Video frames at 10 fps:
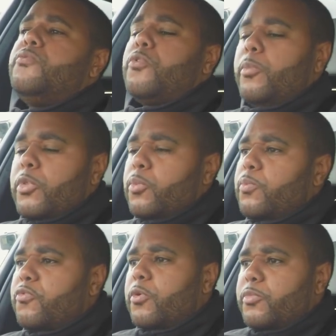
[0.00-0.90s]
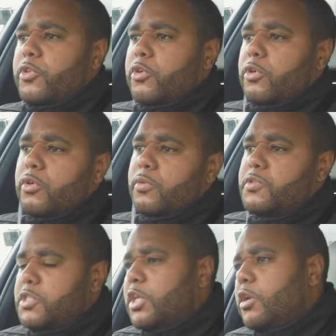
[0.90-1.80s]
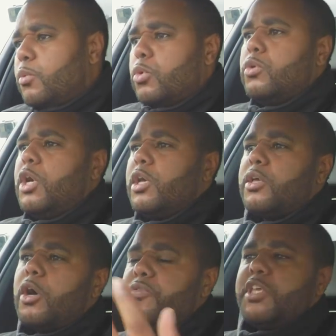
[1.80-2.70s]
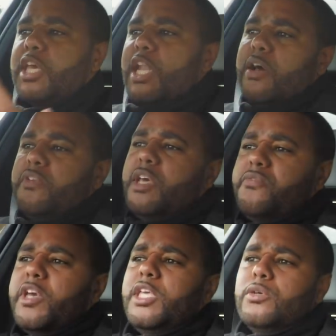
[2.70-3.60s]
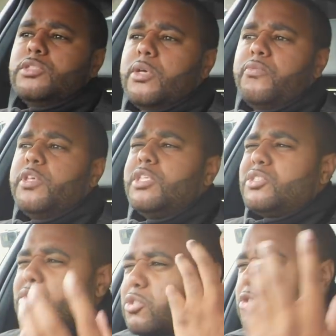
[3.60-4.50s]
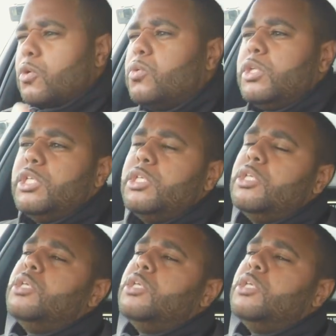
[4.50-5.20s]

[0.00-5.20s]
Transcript: from the steering wheel, like after getting out of an F80 or something, it's just a totally,